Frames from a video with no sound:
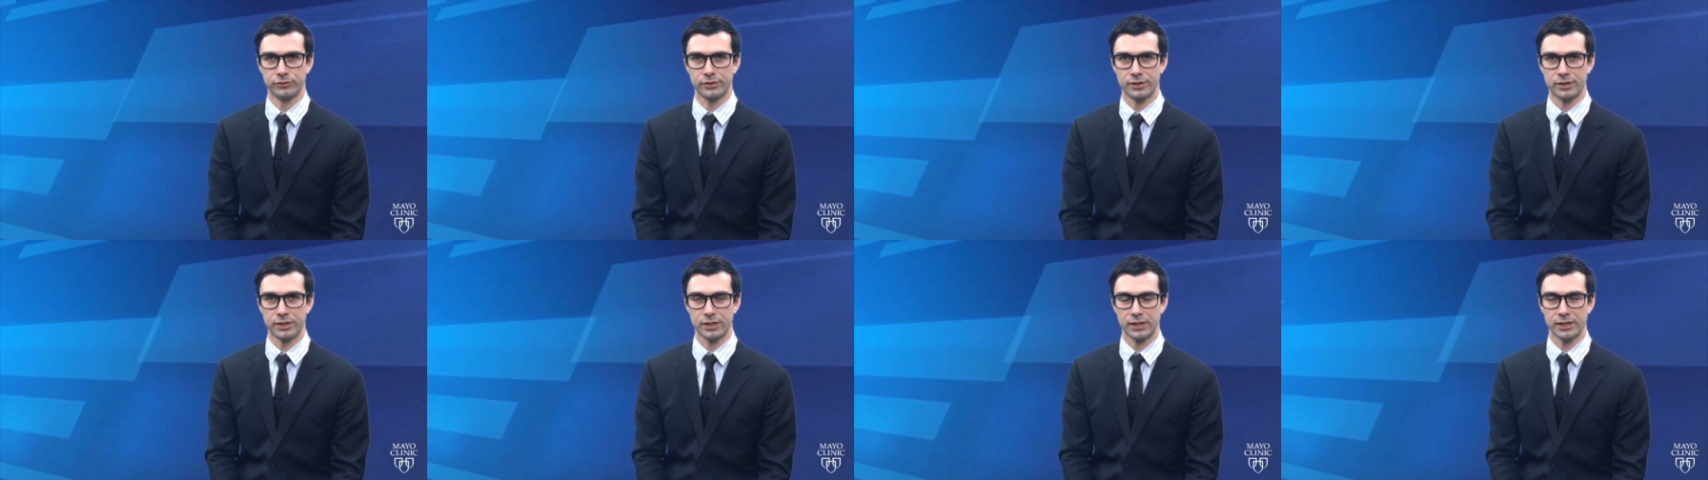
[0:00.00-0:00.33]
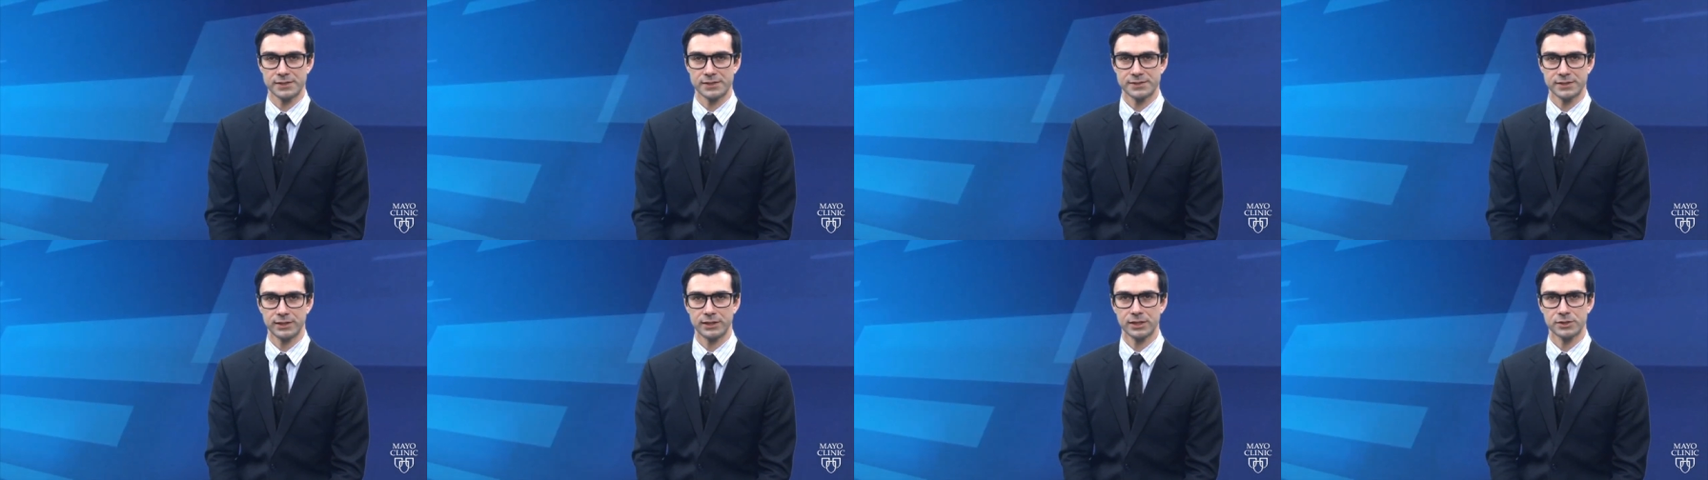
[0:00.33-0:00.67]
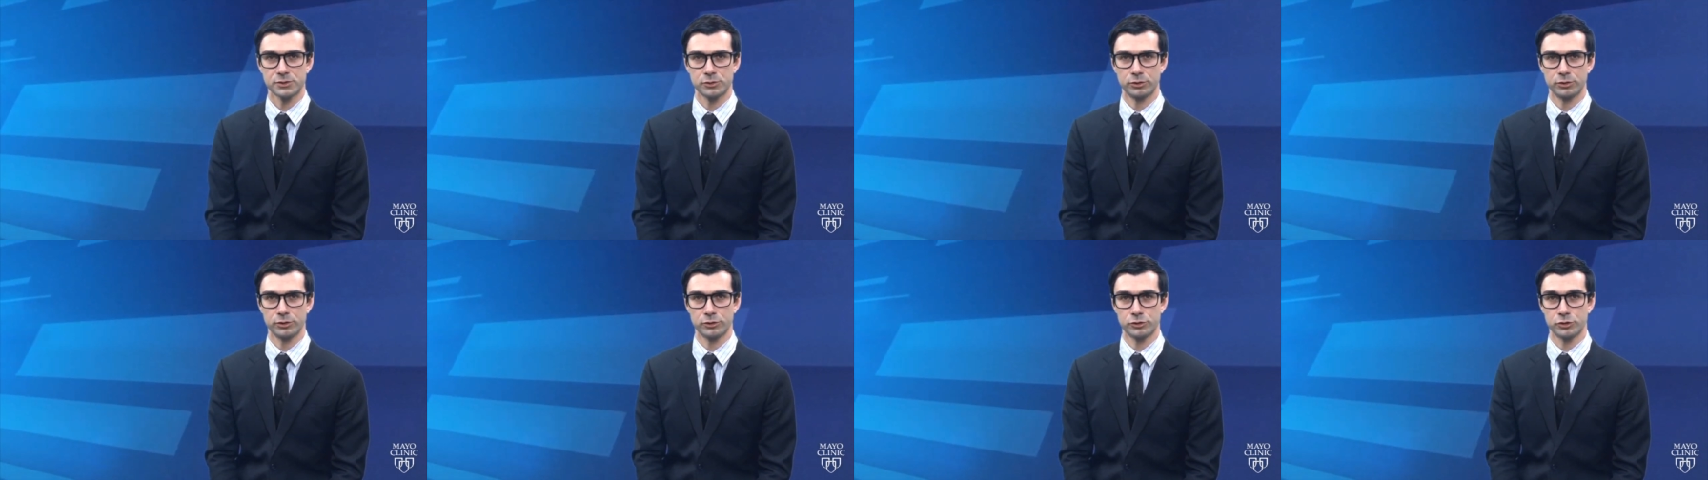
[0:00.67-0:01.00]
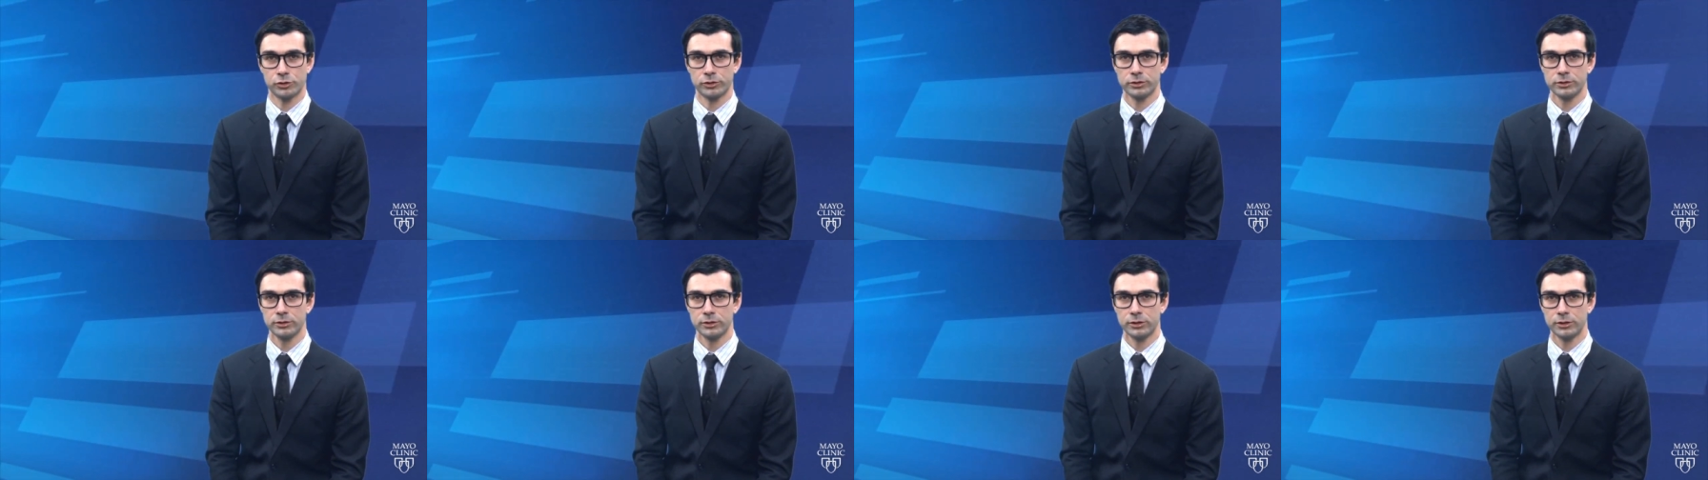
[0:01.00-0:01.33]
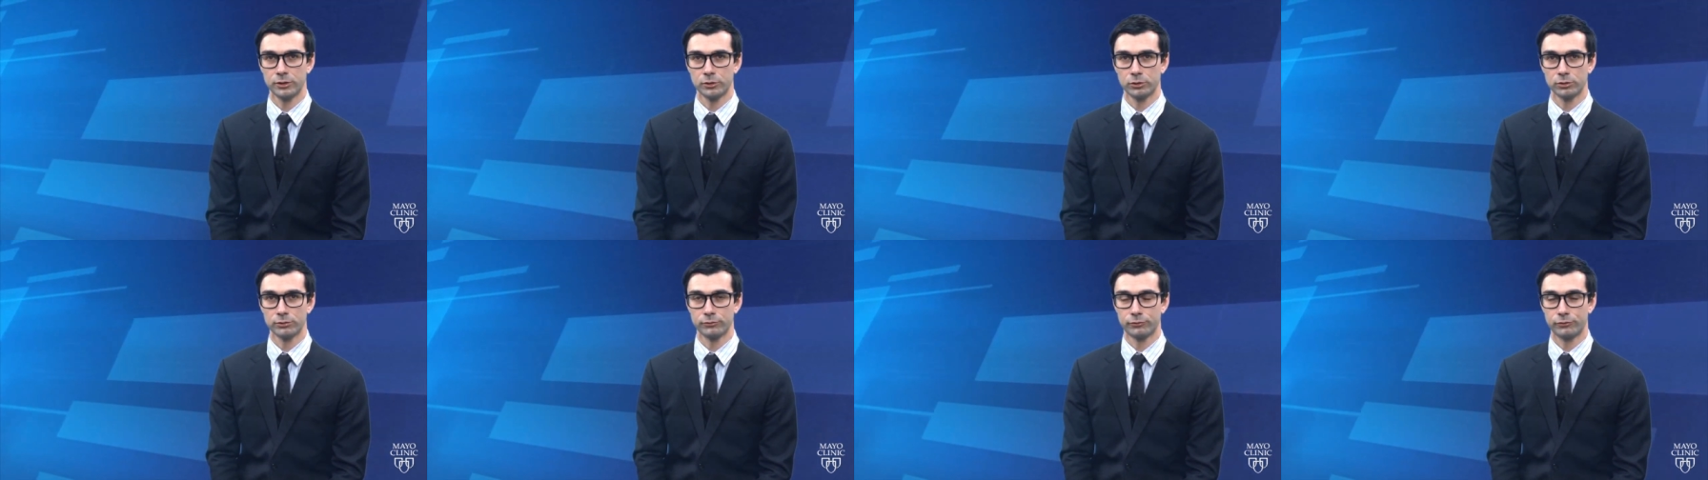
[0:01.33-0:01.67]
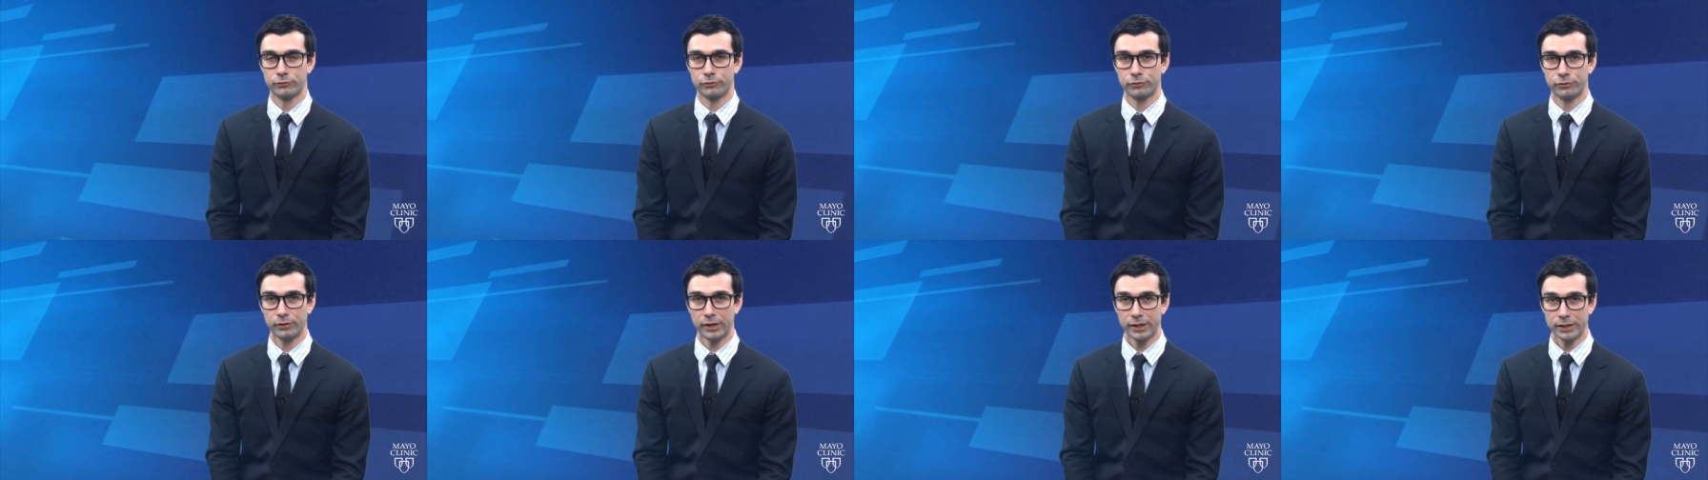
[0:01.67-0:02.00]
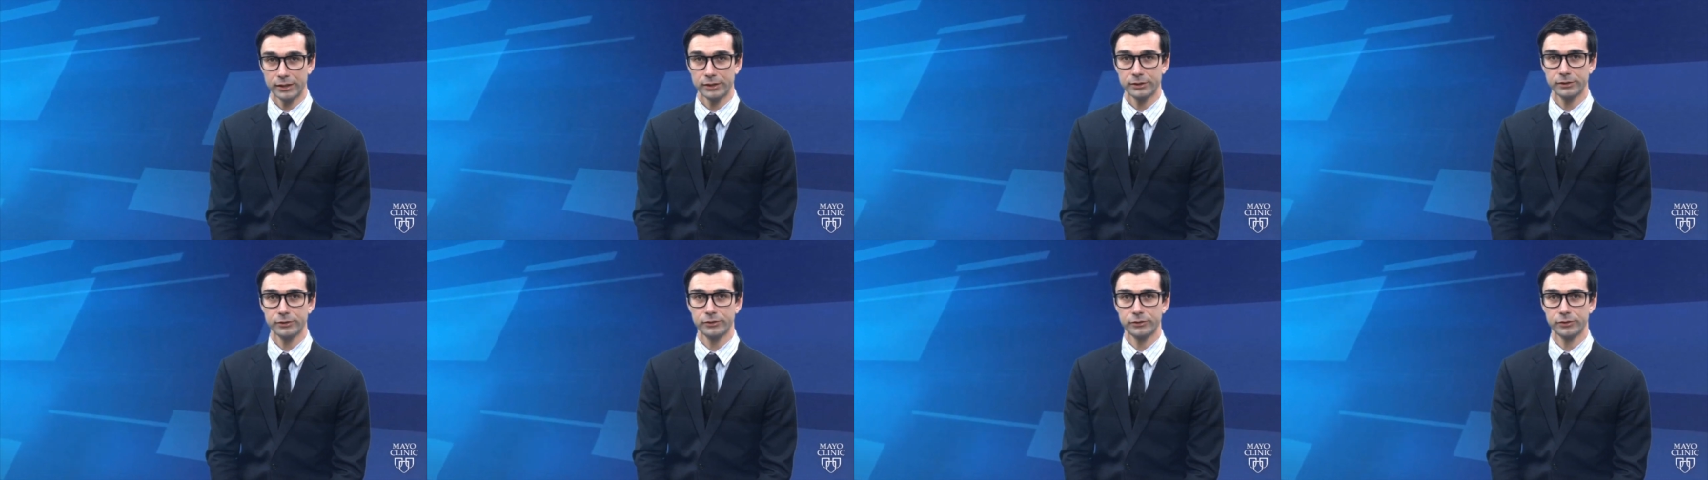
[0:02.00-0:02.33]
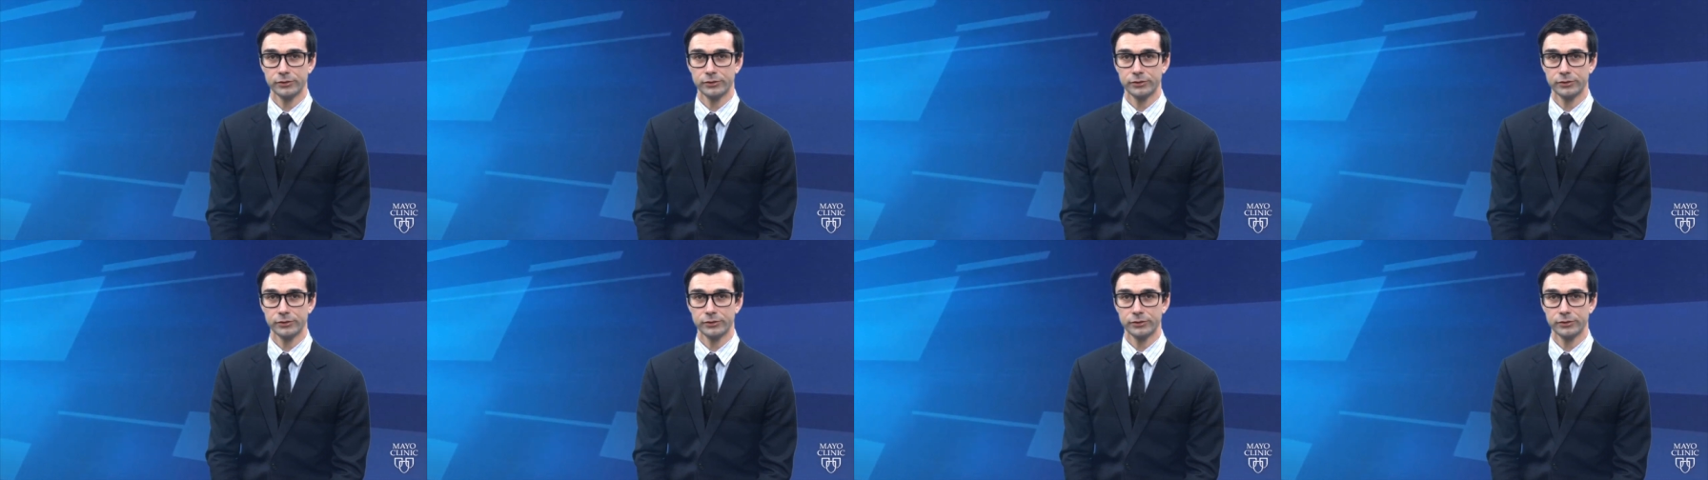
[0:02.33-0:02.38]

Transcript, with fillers: the Aesthetic Surgery Journal, you'll find